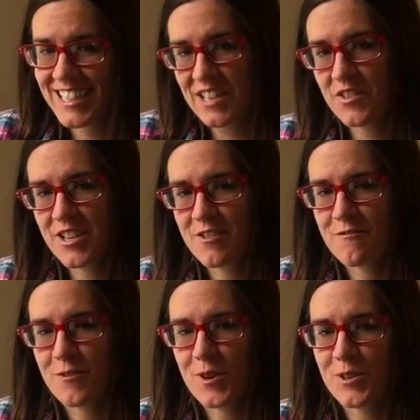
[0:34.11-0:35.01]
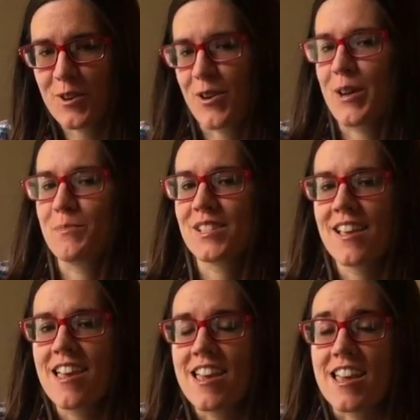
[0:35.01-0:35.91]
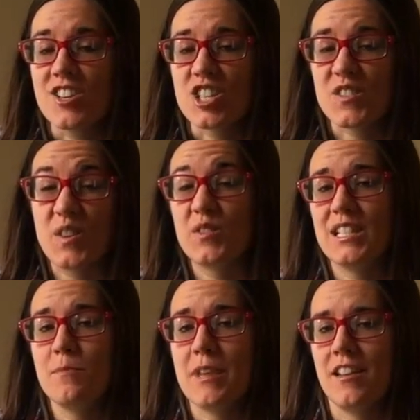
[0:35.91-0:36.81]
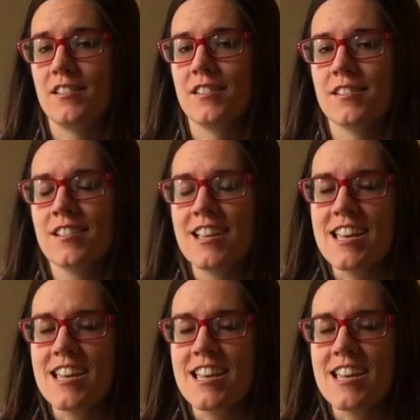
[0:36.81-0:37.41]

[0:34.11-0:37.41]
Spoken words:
even for grown-ups, in just 15 minutes.